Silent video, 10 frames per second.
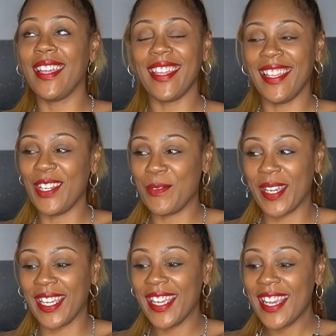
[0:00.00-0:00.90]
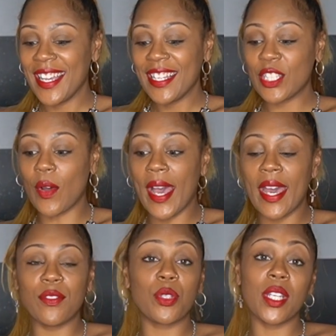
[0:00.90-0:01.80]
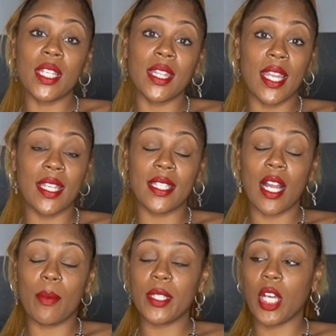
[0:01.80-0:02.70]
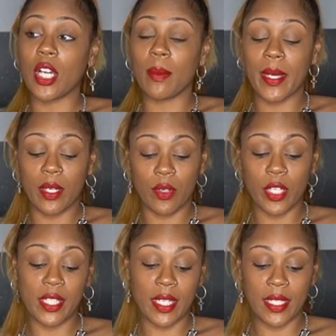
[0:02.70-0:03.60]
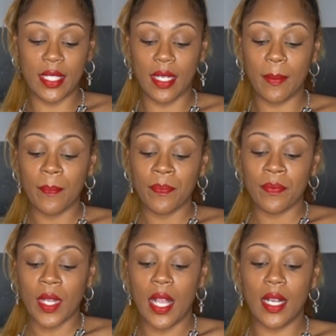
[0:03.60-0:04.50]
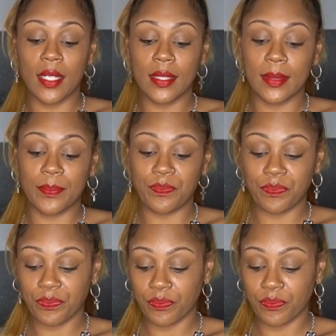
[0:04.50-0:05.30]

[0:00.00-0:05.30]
Anyway, so I have three things that I'll be talking about or discussing, and